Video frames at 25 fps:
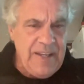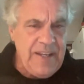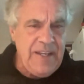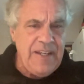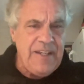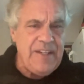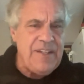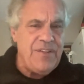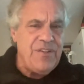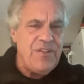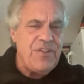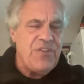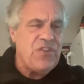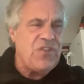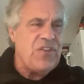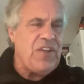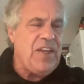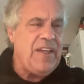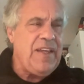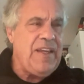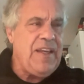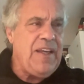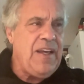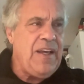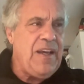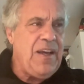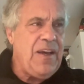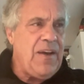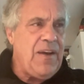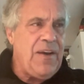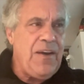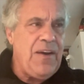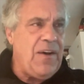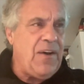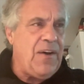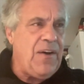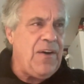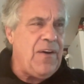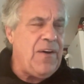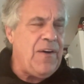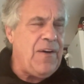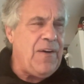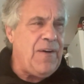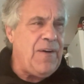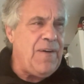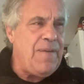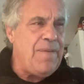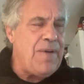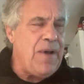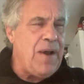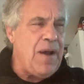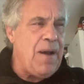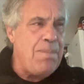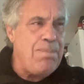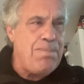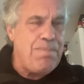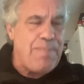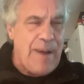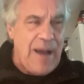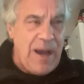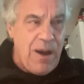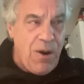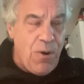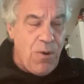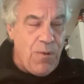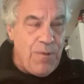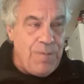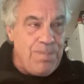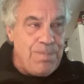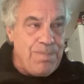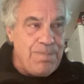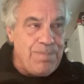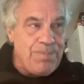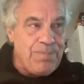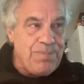is about